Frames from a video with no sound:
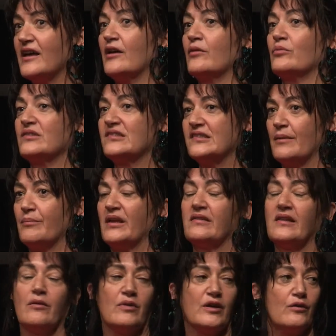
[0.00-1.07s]
It was something
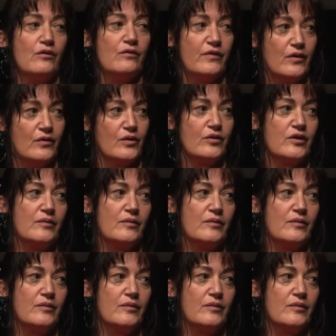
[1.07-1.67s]
that we all felt good